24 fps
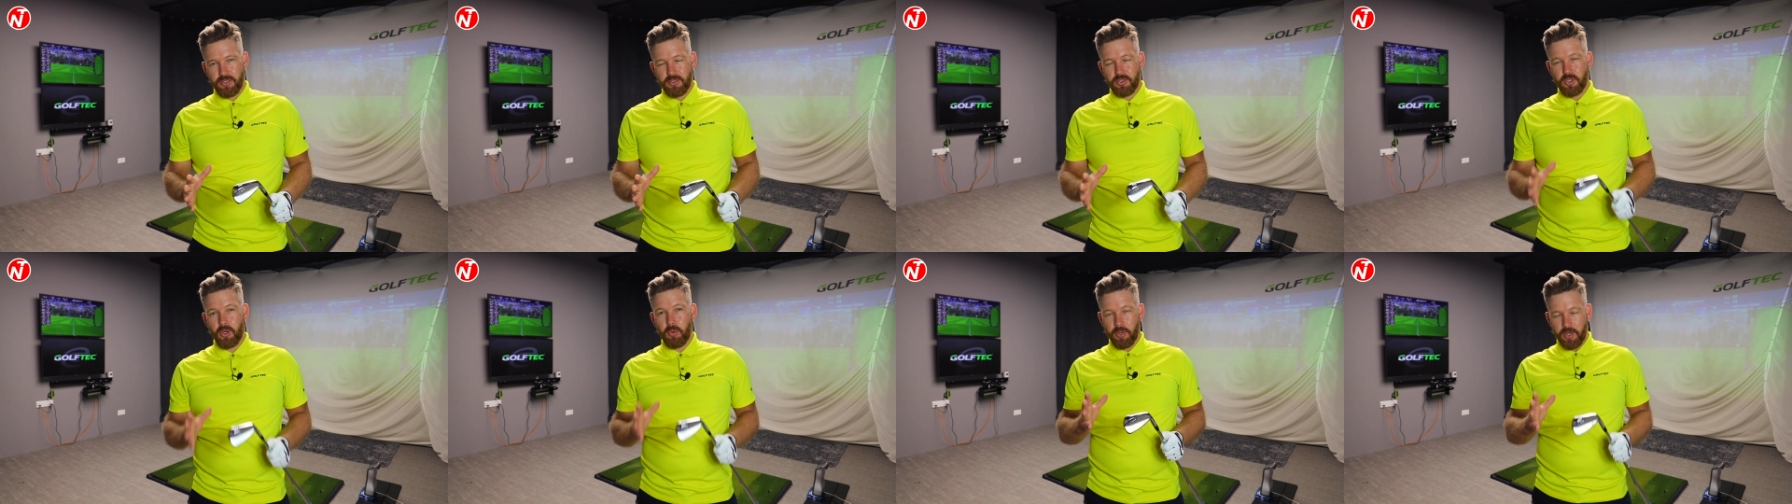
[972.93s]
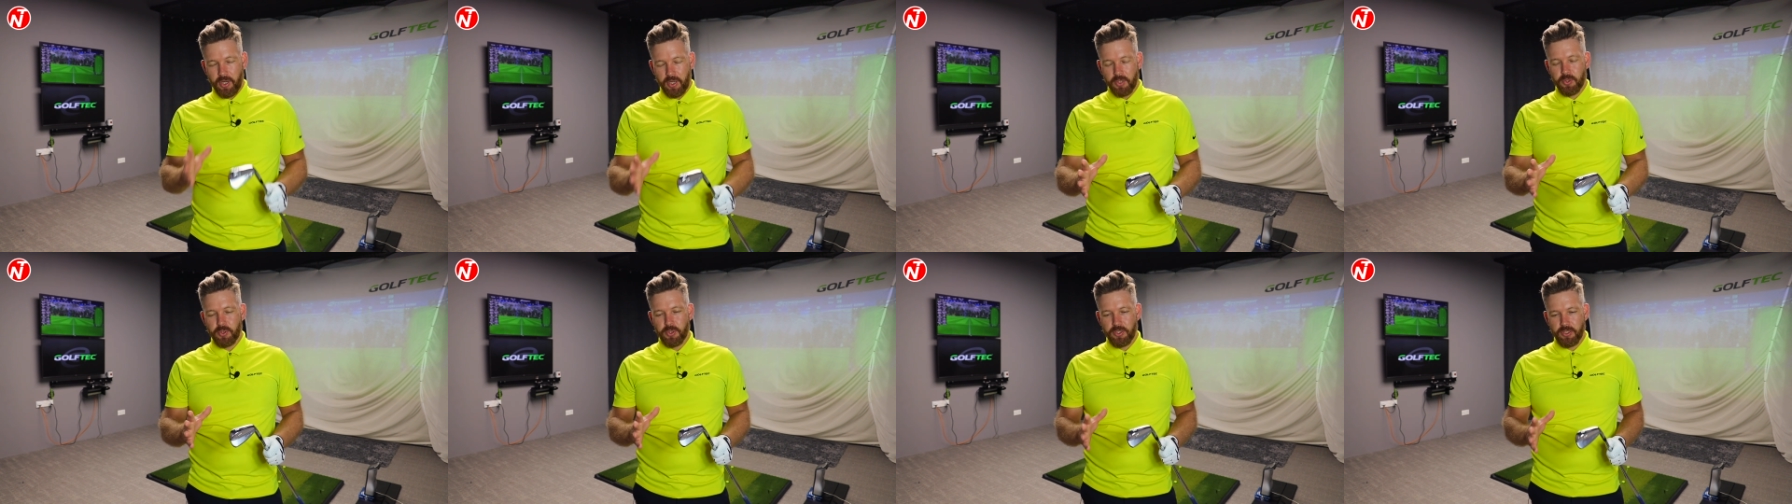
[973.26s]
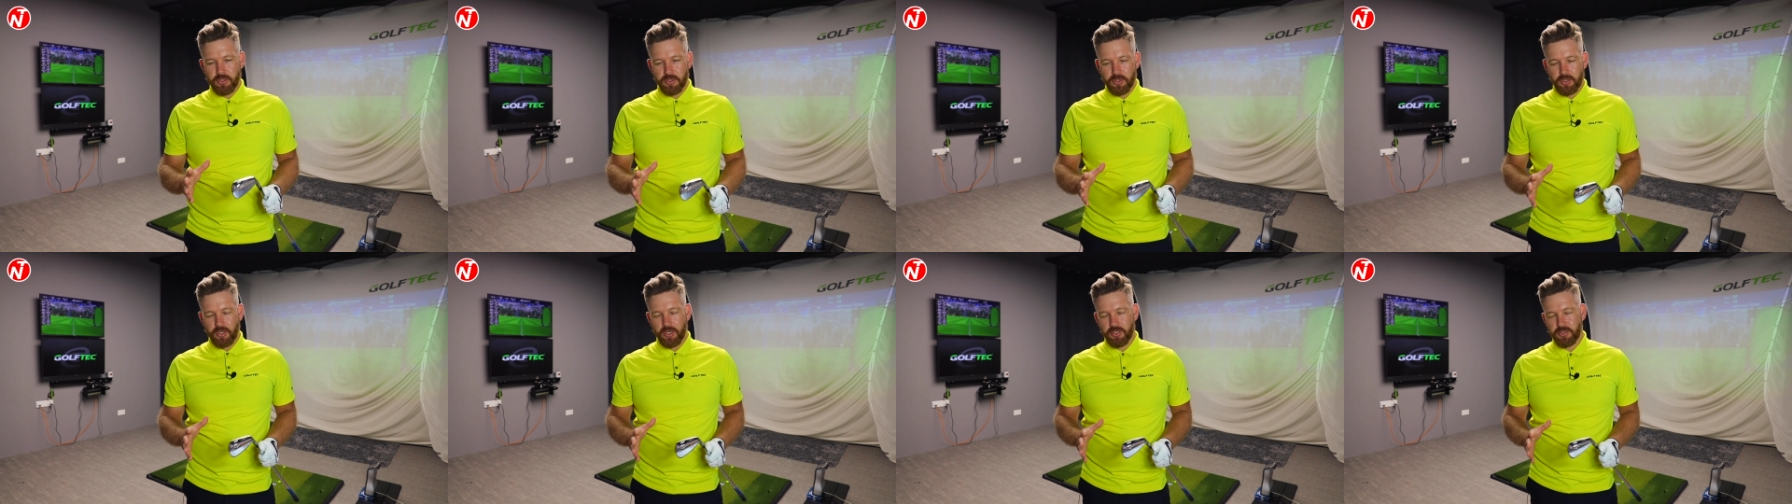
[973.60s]
top 100
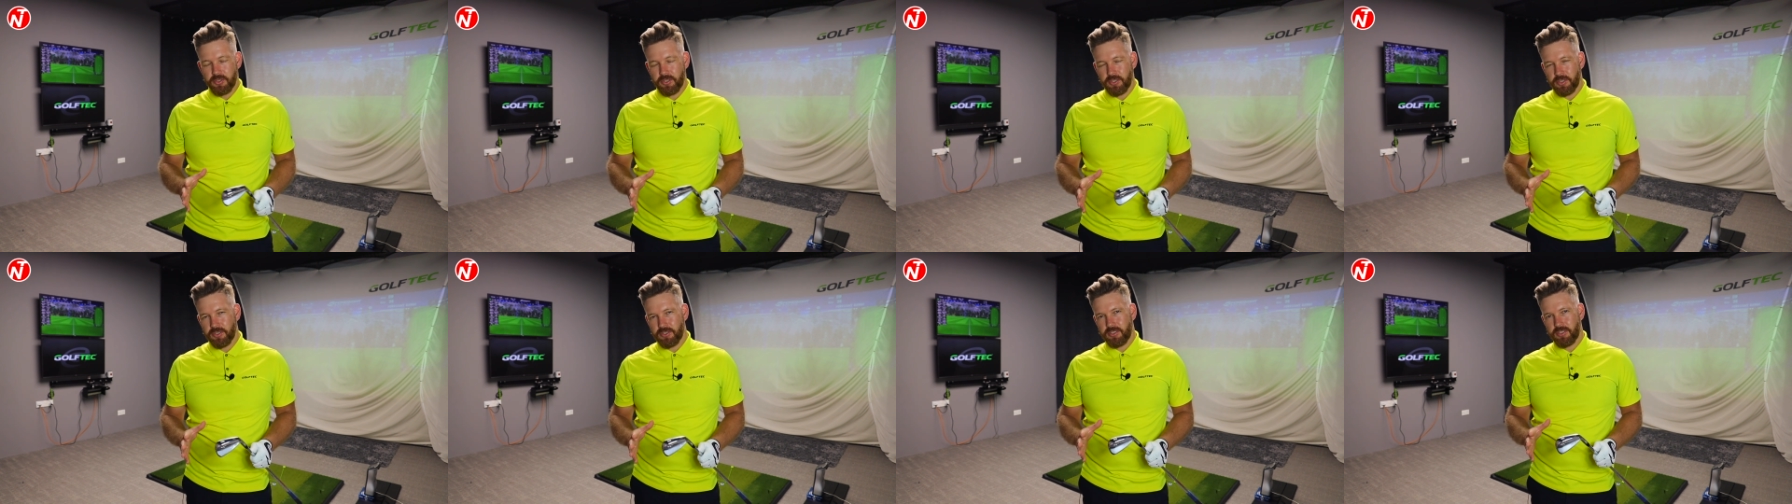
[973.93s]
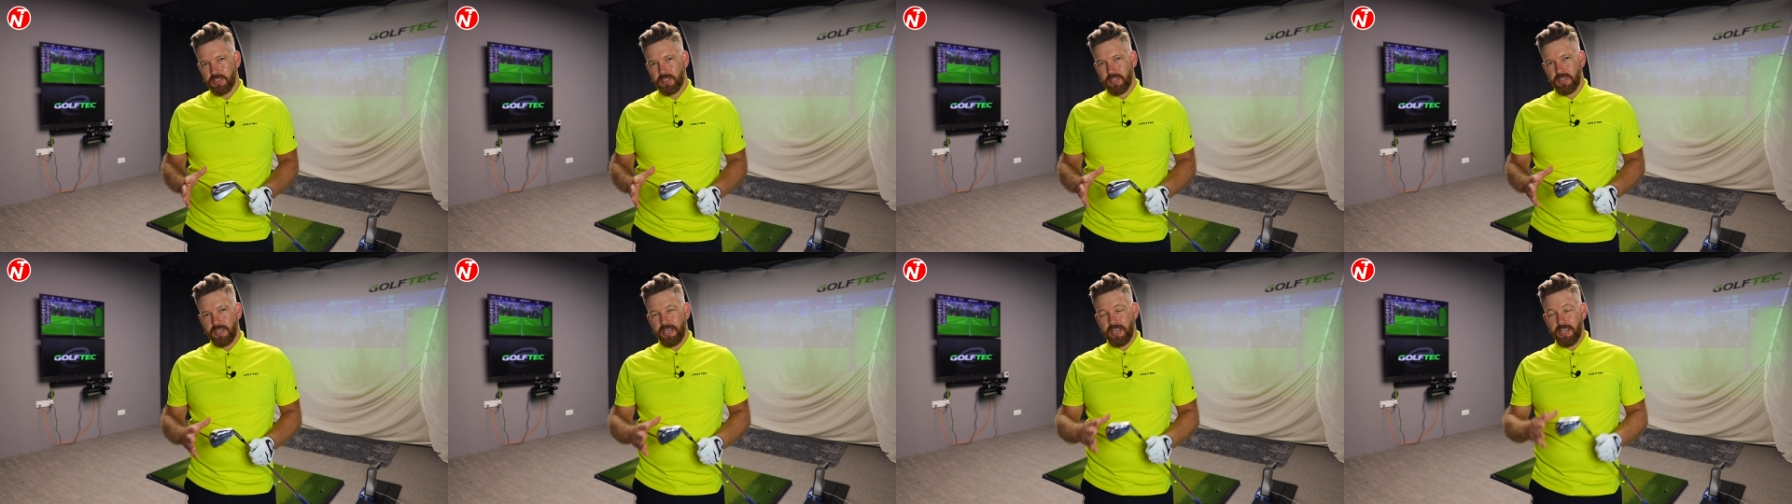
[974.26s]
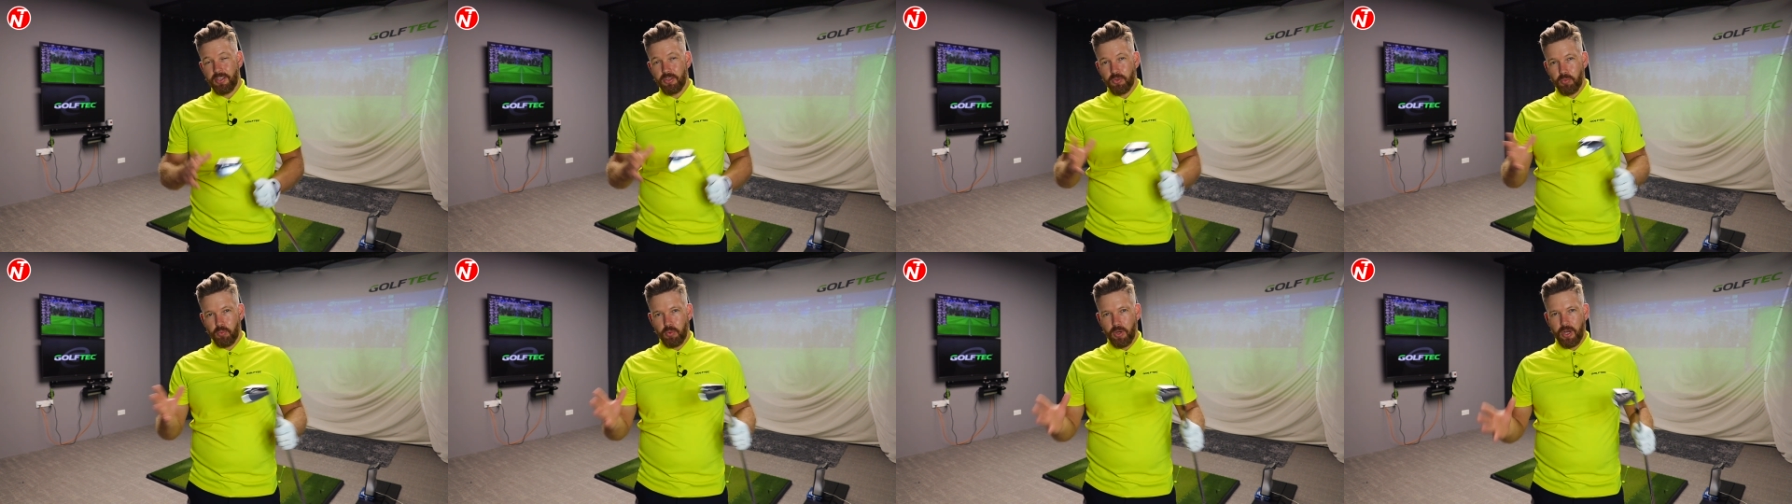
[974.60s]
instructors
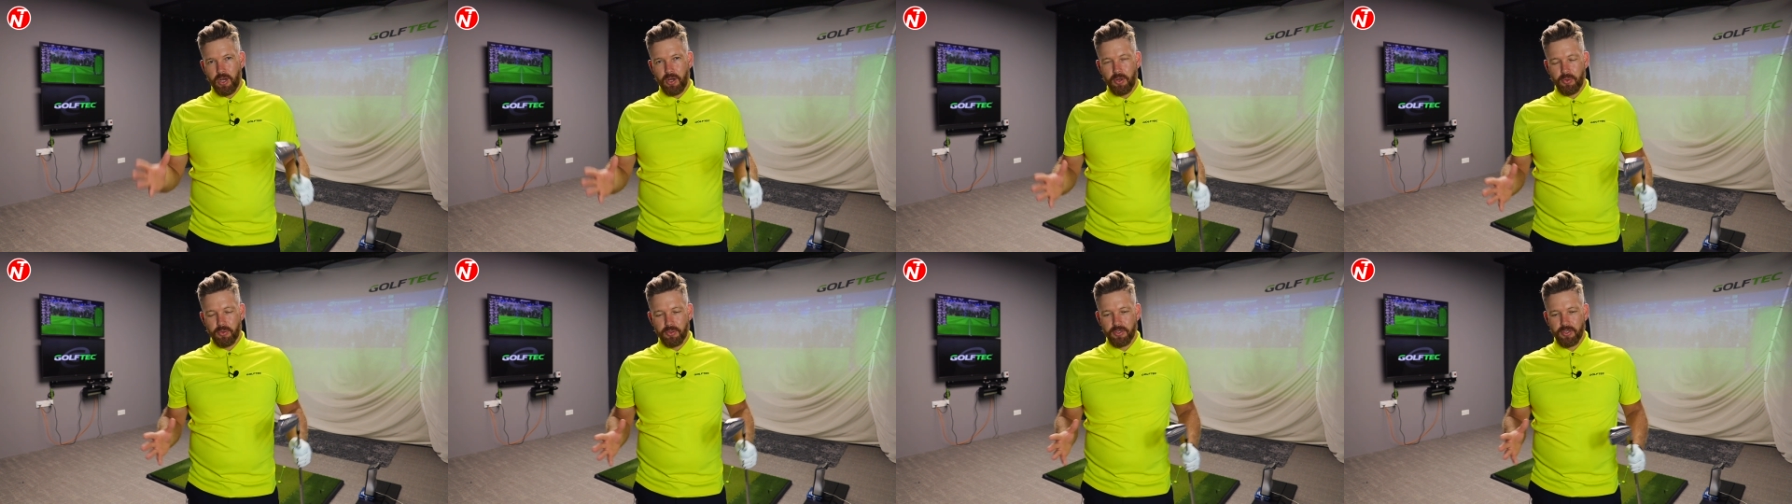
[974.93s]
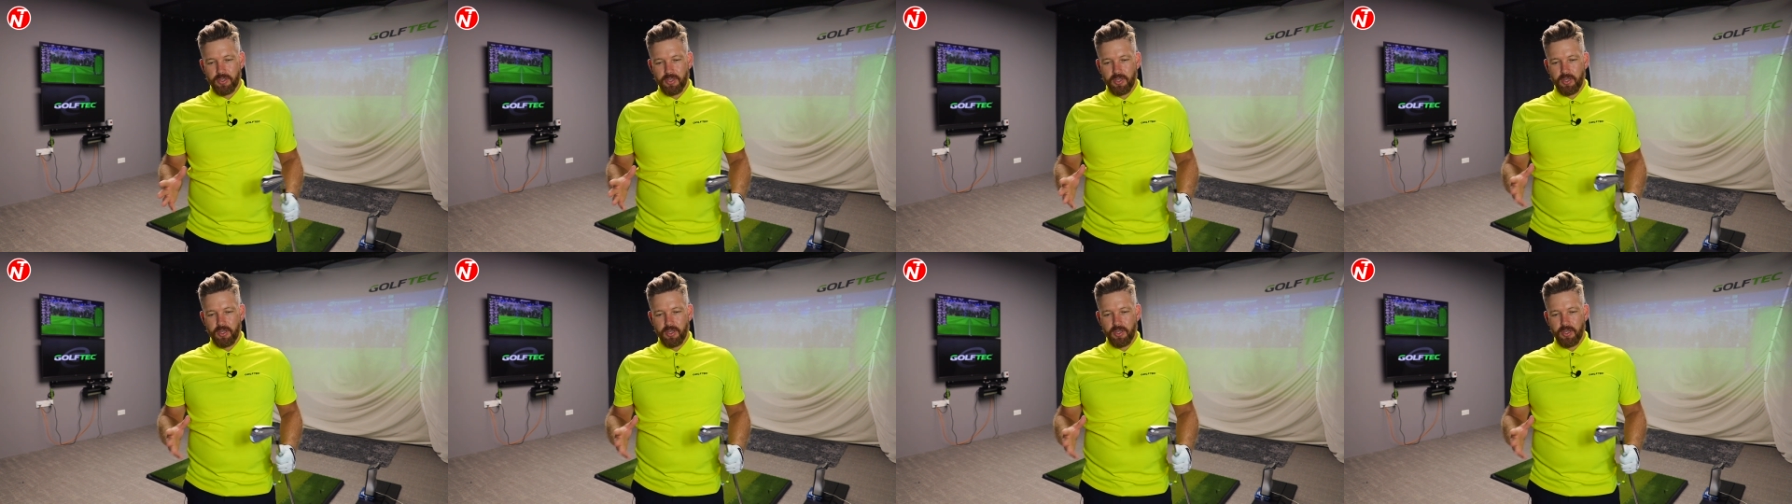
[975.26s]
in the world